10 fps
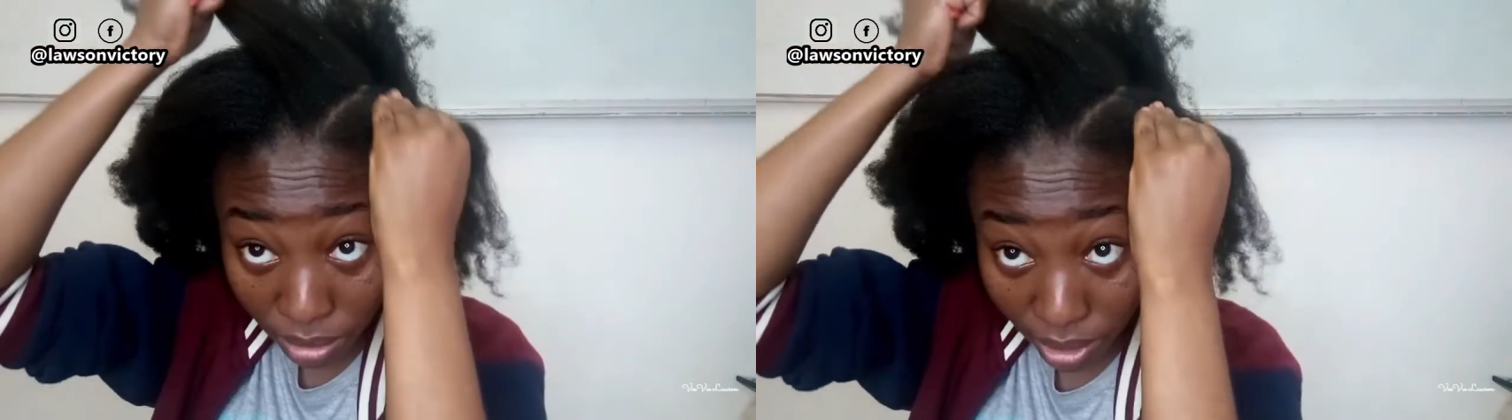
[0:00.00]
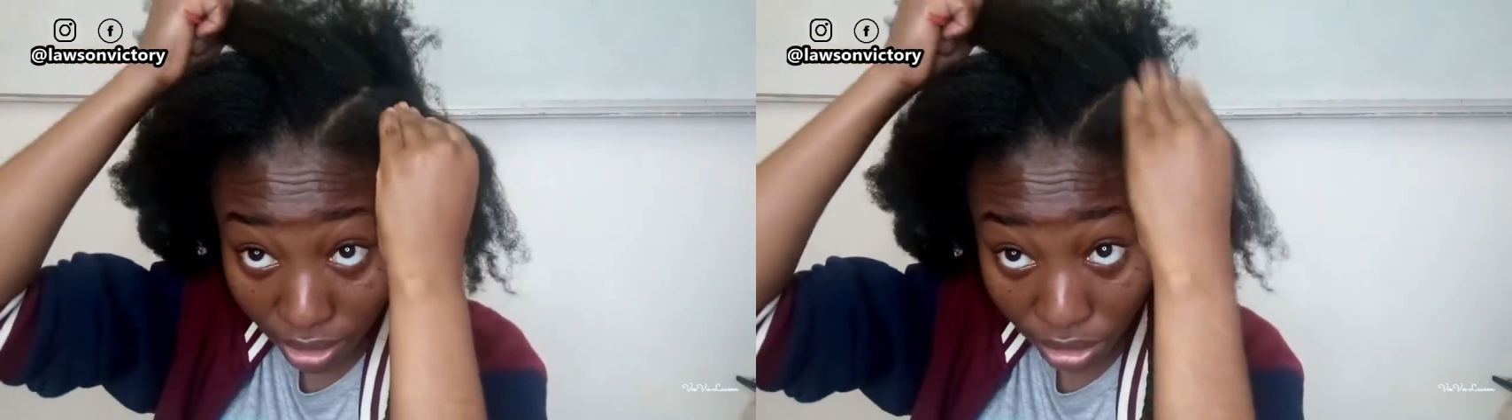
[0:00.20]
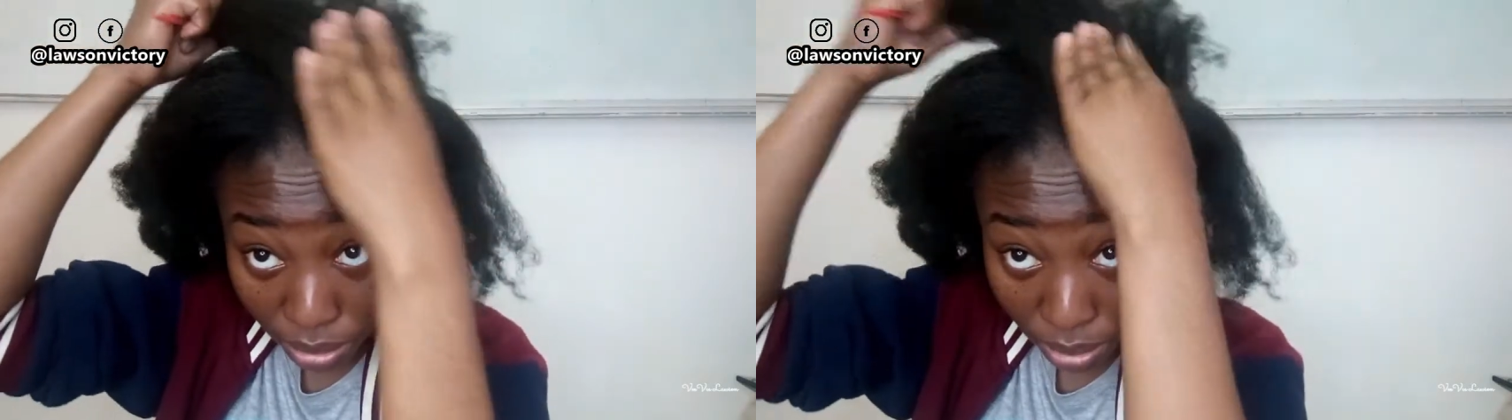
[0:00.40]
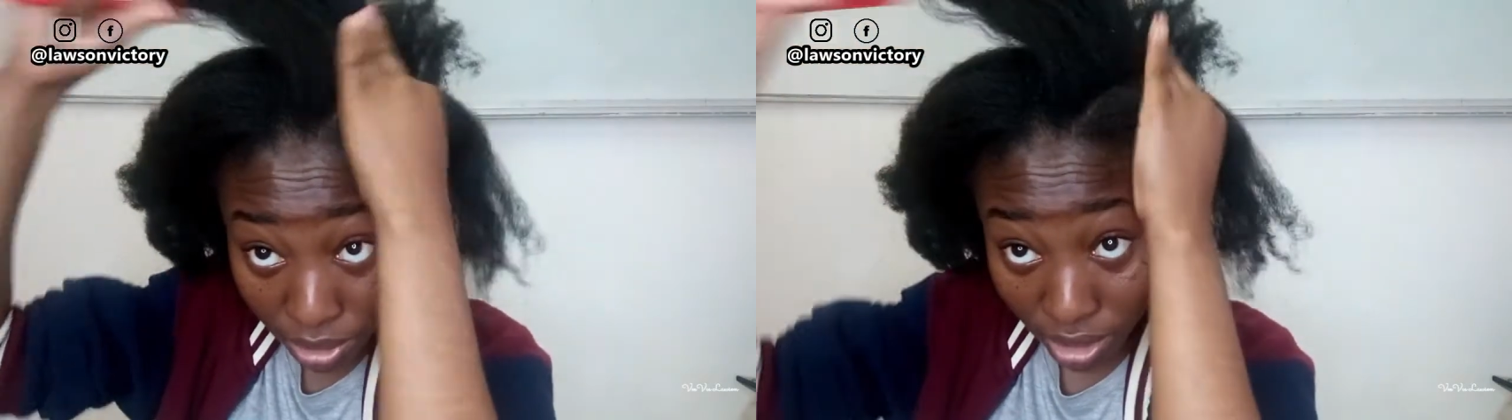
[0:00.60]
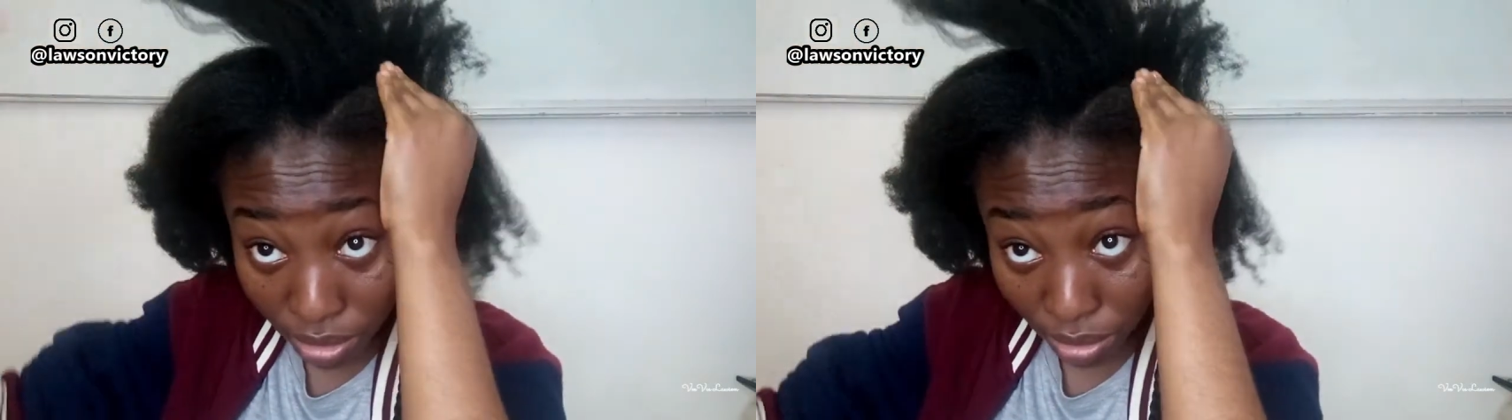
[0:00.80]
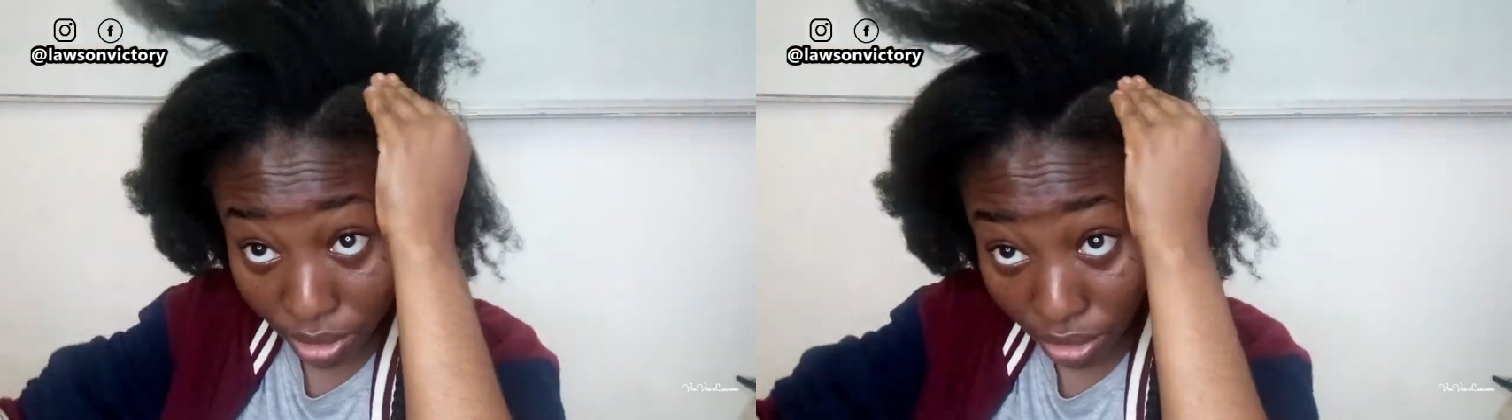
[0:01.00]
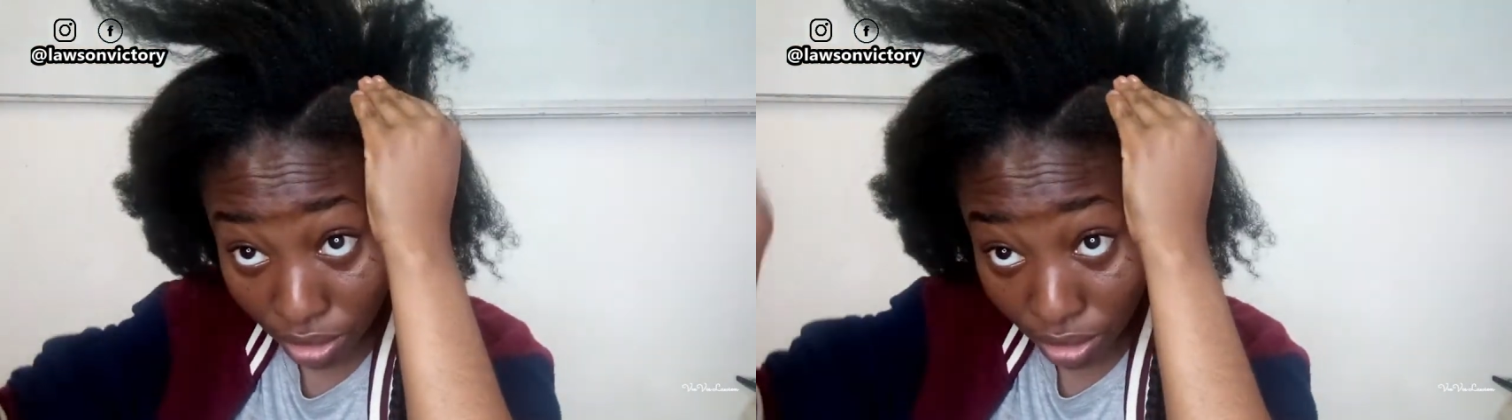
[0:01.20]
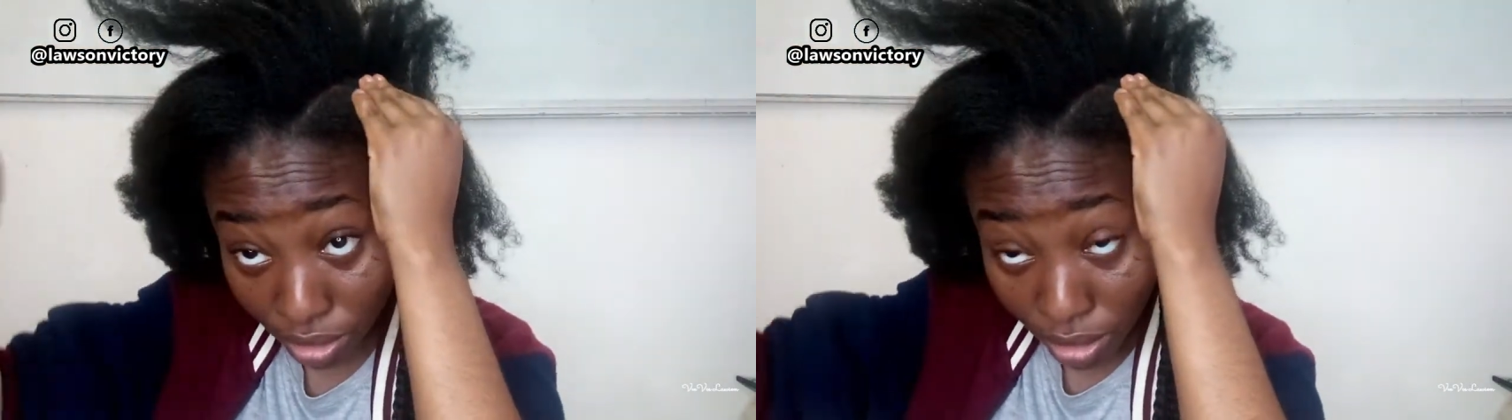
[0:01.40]
while you're busy
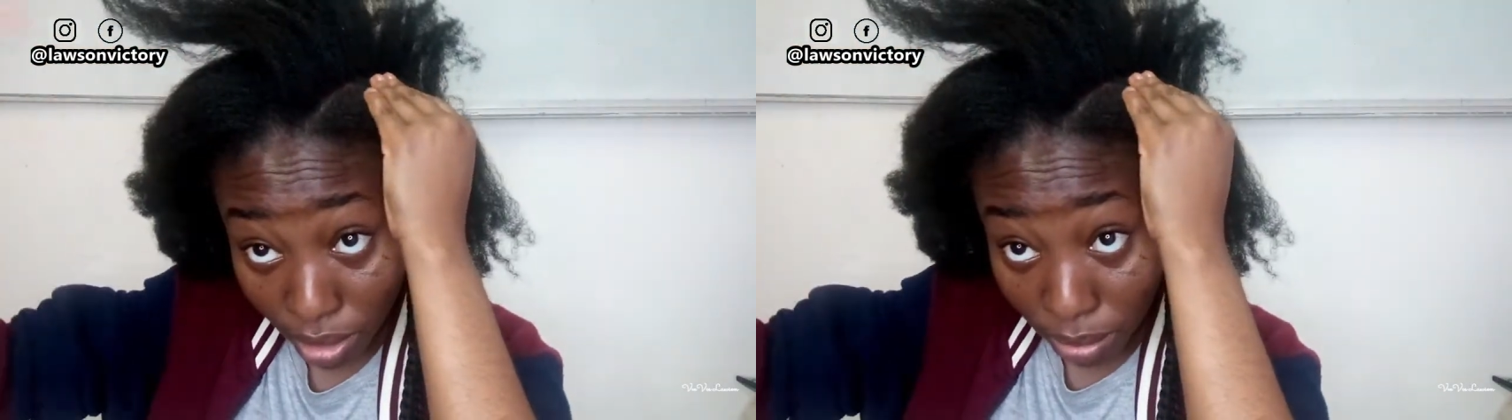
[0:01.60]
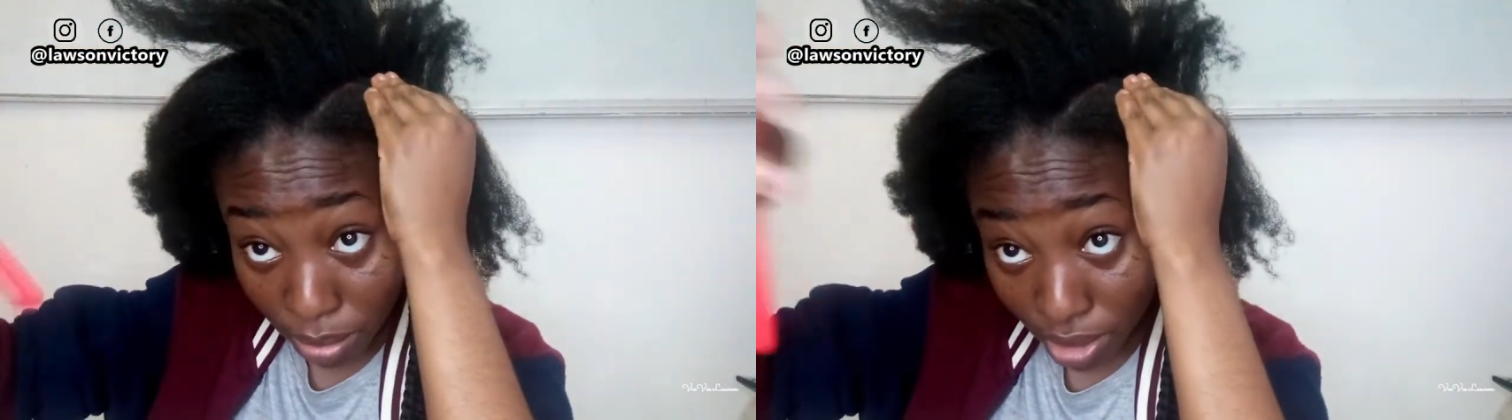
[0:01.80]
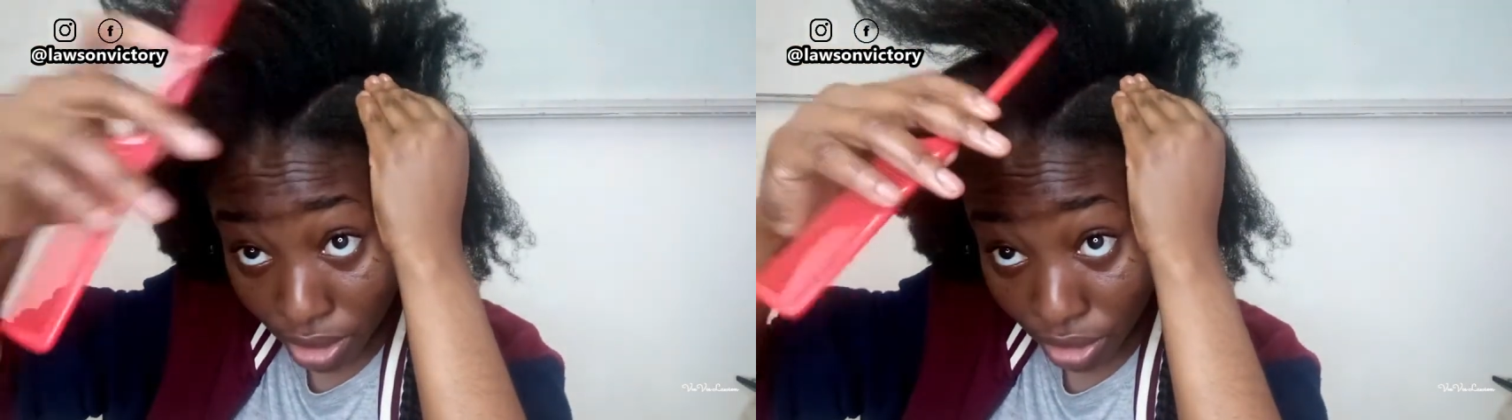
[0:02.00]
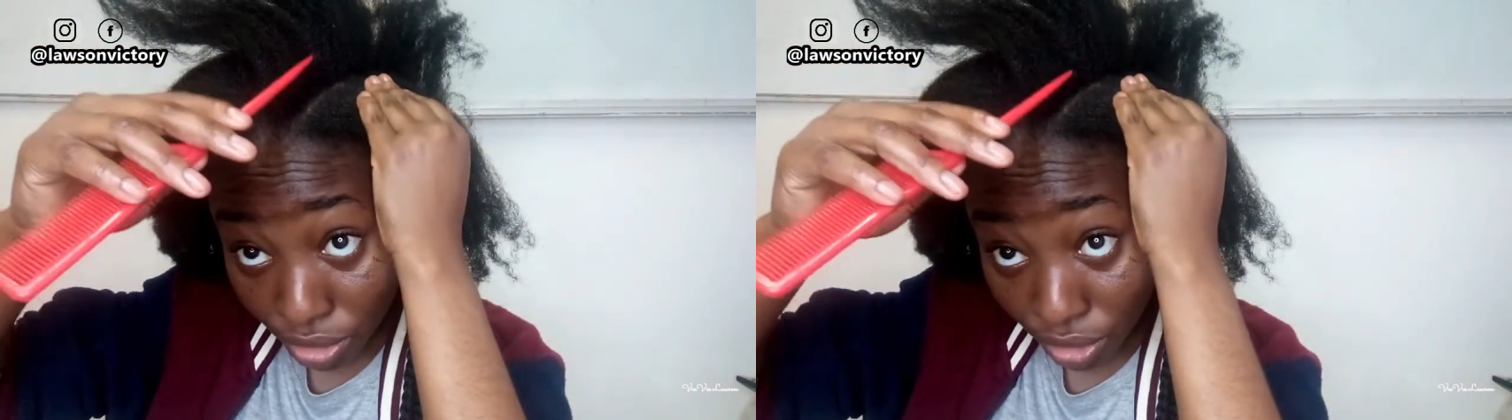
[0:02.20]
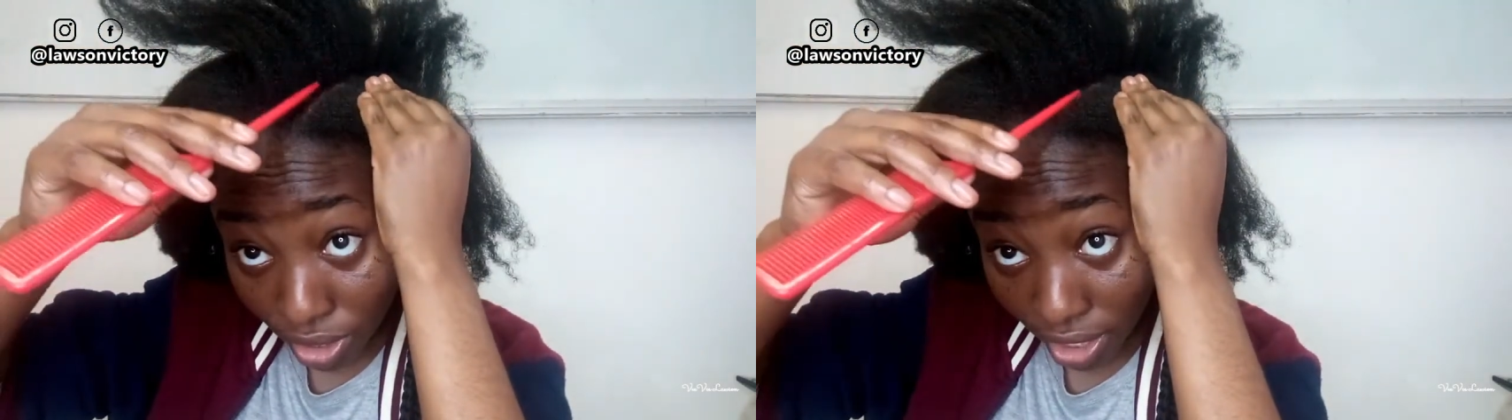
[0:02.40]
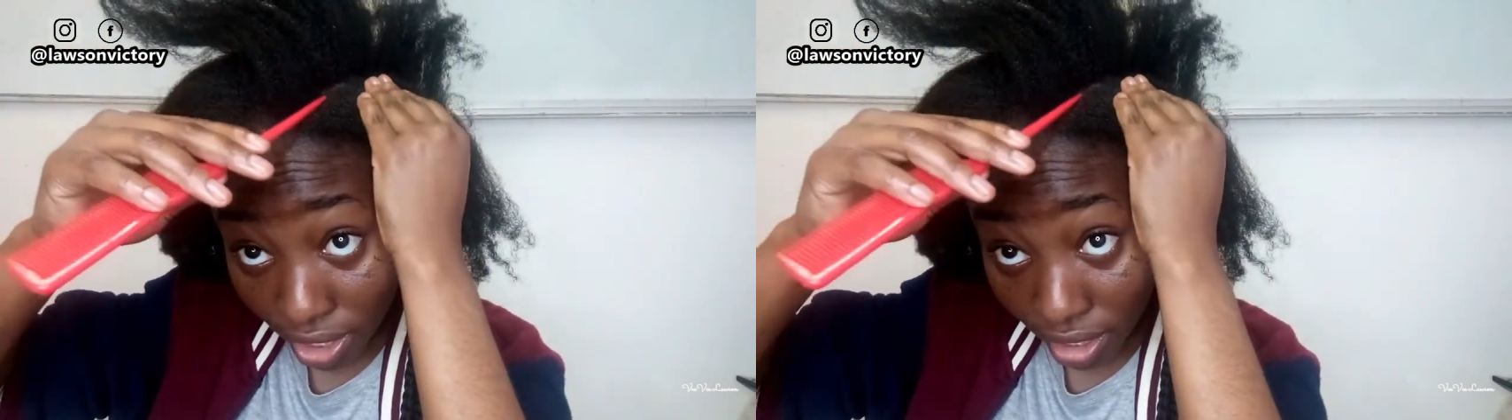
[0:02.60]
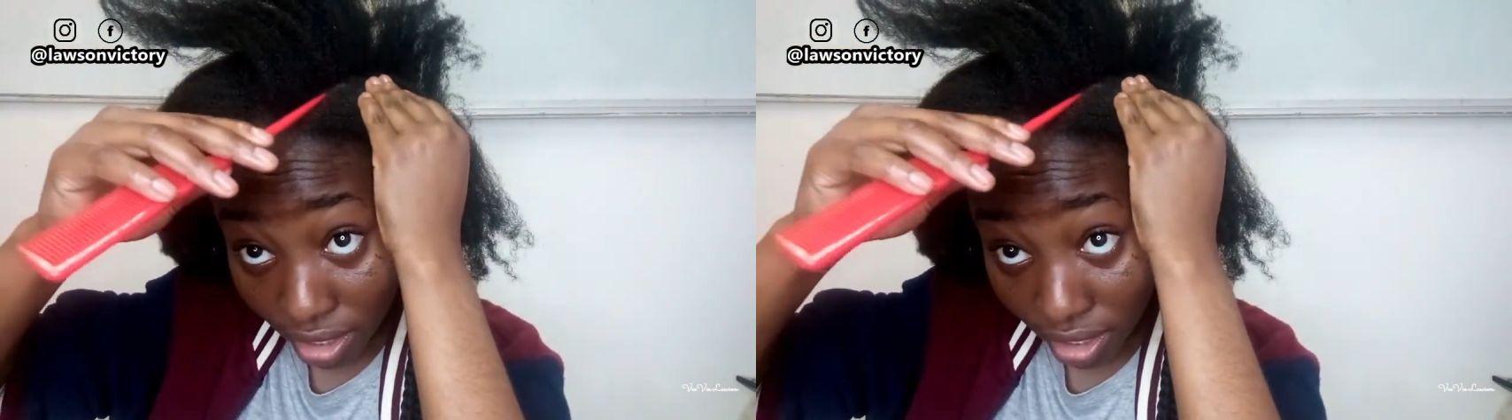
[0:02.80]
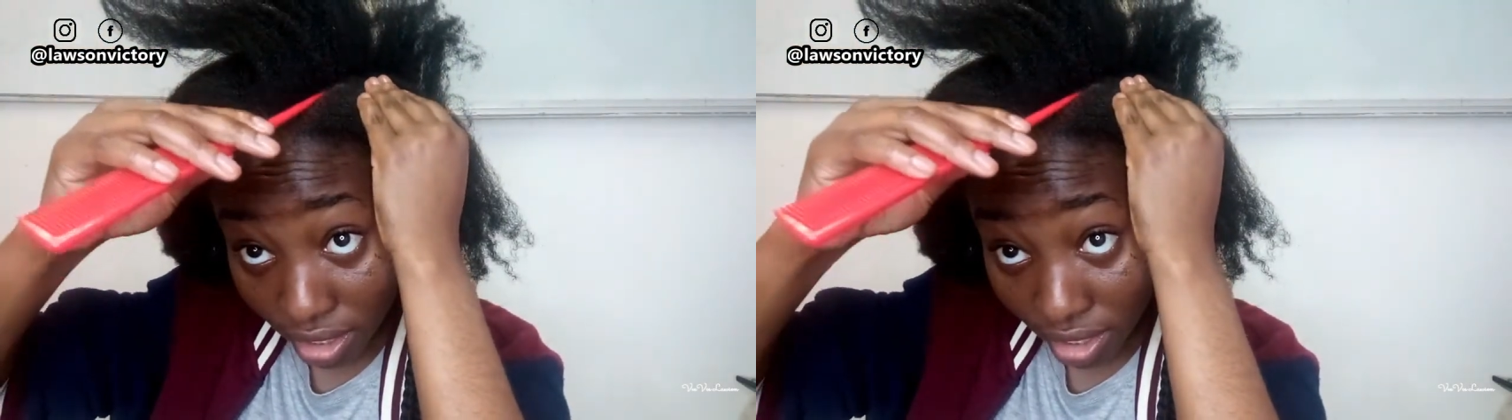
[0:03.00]
on your hair.